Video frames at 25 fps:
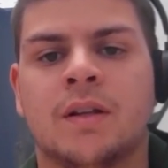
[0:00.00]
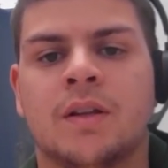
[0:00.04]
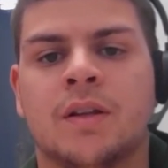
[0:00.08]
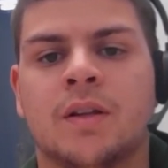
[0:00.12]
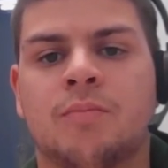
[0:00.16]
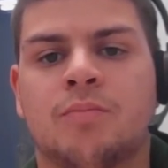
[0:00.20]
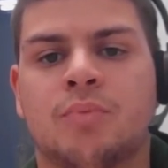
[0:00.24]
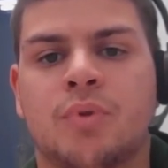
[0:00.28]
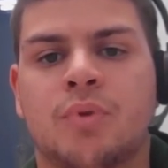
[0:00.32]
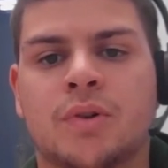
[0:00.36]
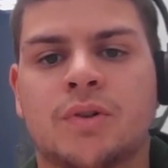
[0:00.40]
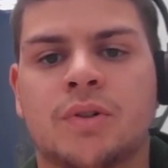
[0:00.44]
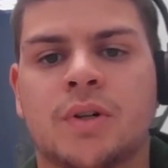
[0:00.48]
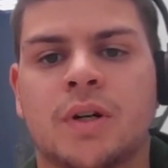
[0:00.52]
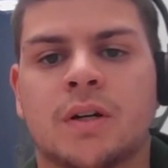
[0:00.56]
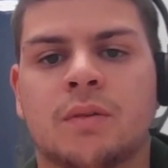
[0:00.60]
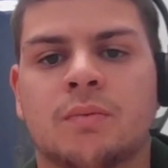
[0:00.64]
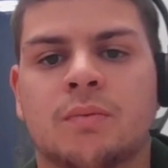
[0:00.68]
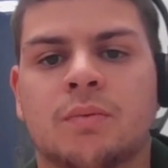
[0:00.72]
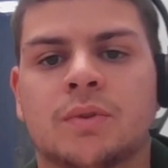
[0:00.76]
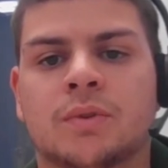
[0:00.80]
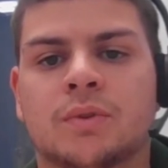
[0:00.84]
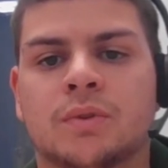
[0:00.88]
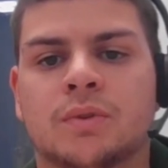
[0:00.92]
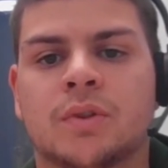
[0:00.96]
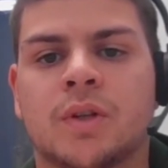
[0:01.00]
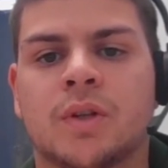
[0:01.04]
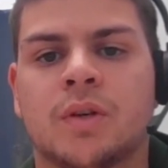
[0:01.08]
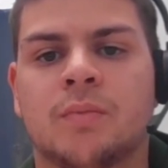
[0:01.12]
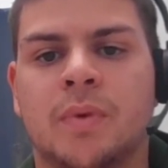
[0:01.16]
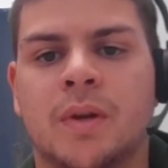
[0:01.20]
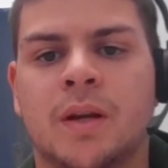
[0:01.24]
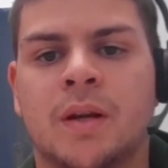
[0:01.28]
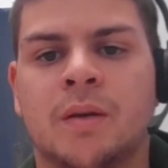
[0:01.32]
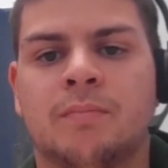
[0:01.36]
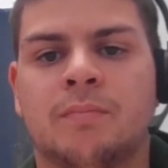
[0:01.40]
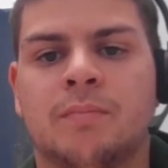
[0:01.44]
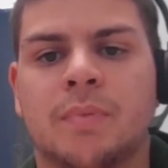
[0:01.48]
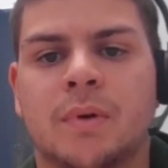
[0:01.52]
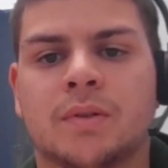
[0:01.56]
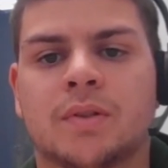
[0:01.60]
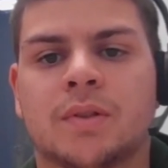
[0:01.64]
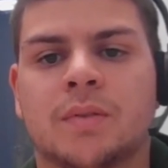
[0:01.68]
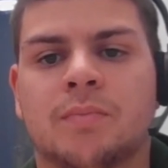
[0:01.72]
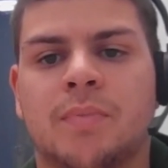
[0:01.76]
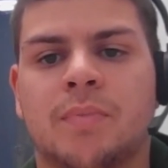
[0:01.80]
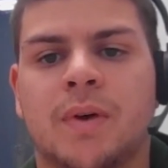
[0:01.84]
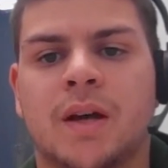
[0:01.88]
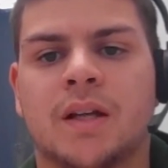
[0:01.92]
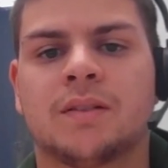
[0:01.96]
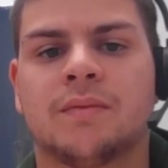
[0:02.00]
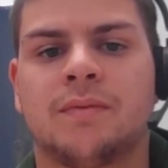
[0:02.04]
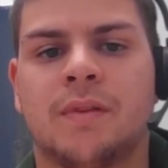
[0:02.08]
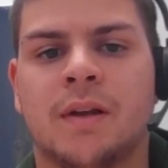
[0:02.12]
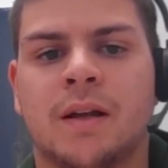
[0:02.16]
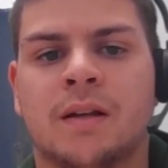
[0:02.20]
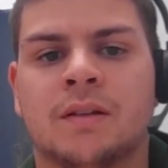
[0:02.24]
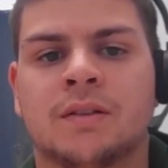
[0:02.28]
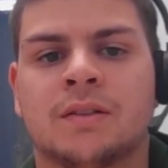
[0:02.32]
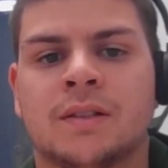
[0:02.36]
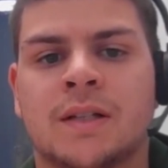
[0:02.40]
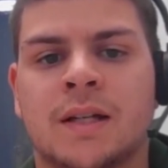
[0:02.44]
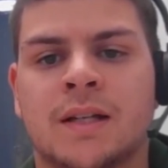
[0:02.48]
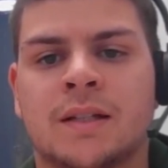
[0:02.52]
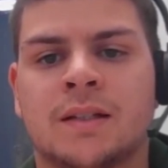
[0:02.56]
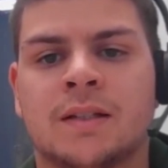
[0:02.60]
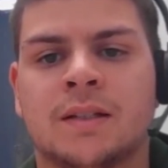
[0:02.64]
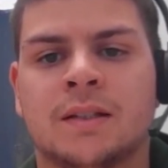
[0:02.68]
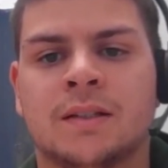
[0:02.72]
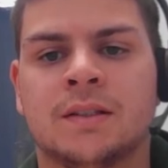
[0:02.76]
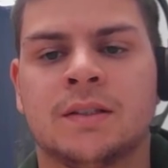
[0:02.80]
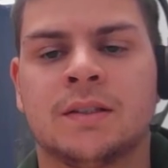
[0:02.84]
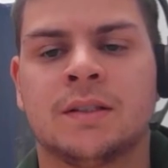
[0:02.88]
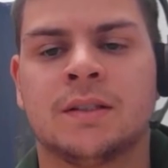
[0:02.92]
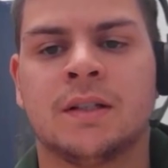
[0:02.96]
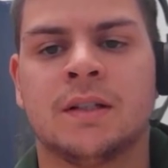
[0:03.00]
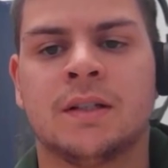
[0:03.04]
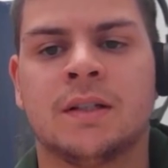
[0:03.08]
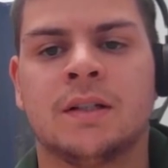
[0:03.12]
The project was also being built to passive house standards.